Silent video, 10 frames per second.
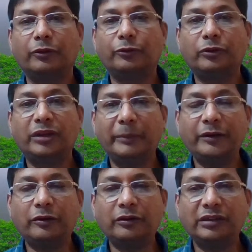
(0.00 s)
So
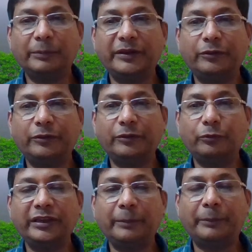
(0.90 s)
the main
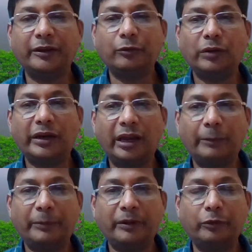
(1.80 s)
concept is
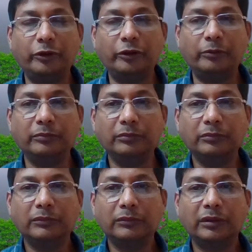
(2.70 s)
within a particular
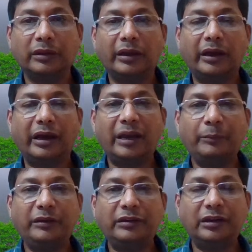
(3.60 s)
hyper volume,
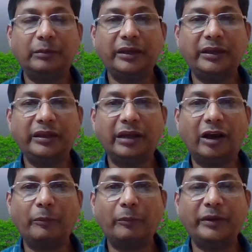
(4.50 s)
I am determining
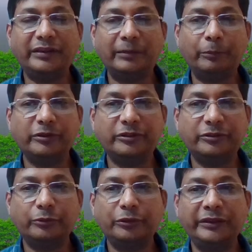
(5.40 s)
how many samples
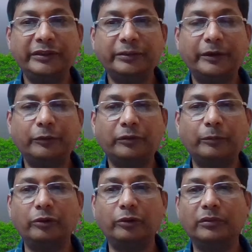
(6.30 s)
within this particular
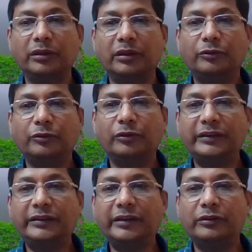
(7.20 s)
volume. So
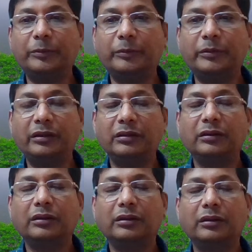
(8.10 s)
that is the concept of
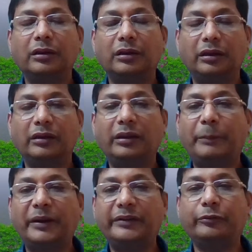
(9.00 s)

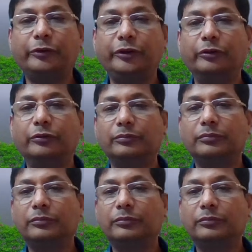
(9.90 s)
the Persian window.